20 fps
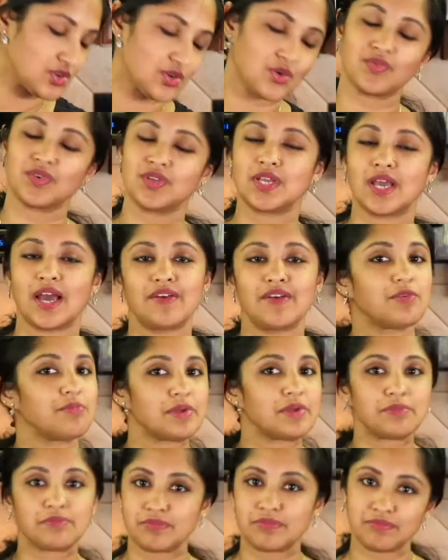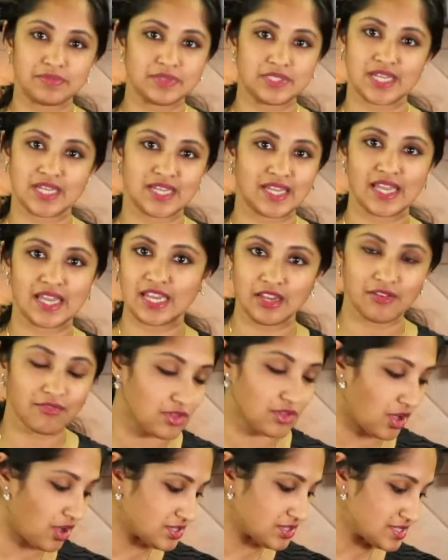No, we haven't been taking any
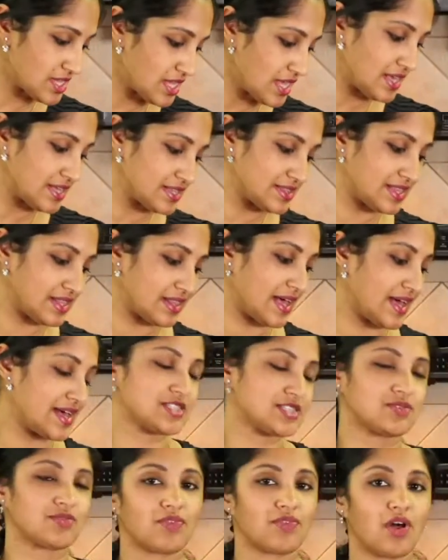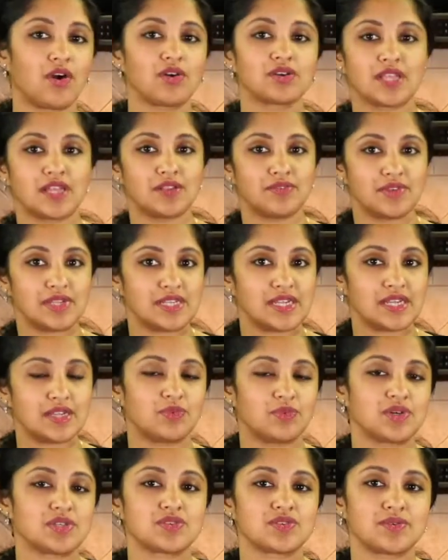vlogs. The last vlog that we
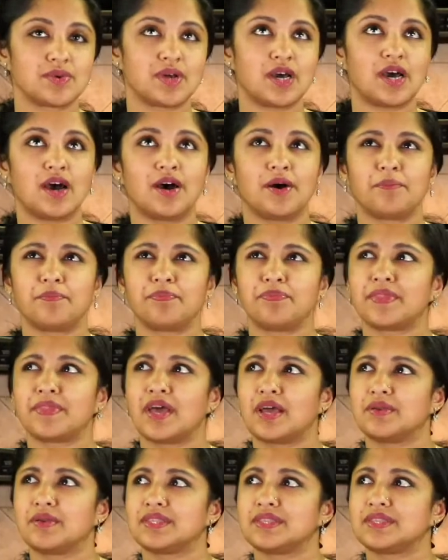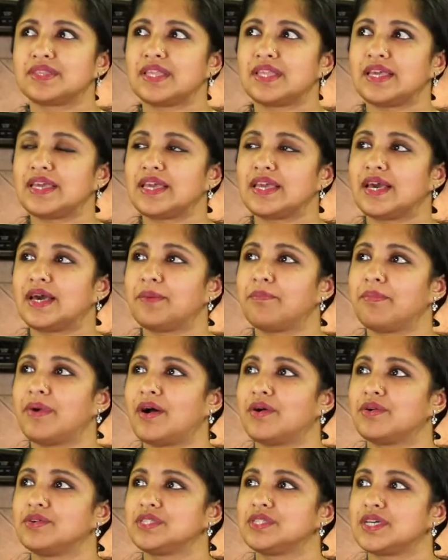did was, I think,
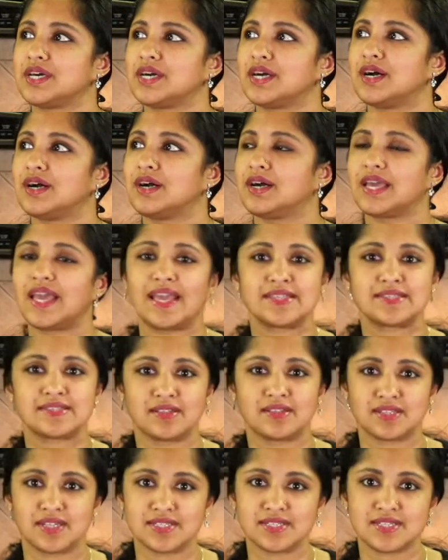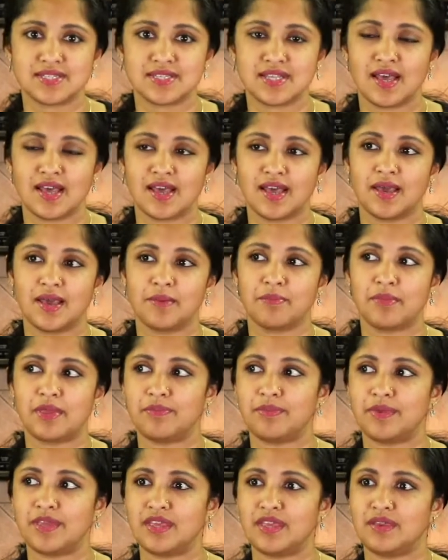about hazelnuts,
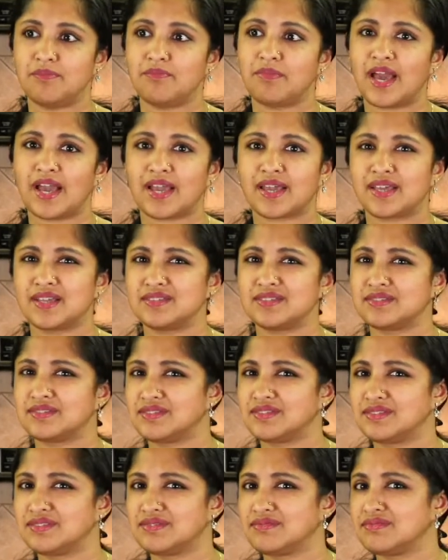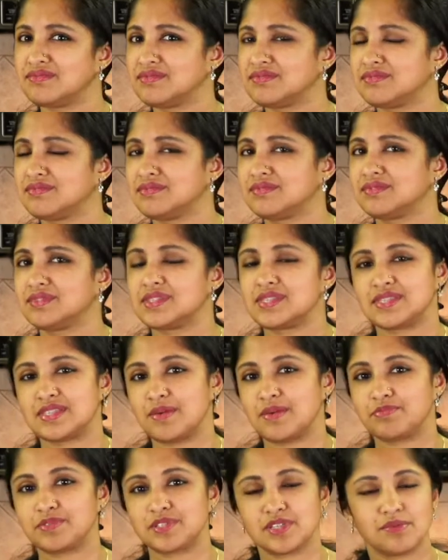maybe back in
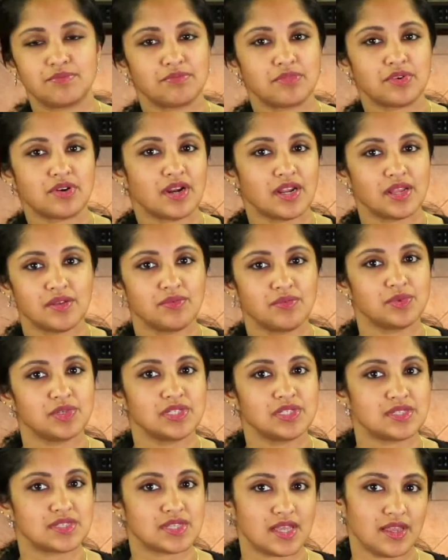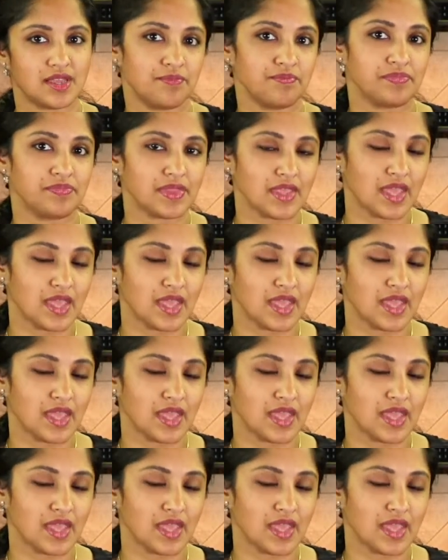September, I would say.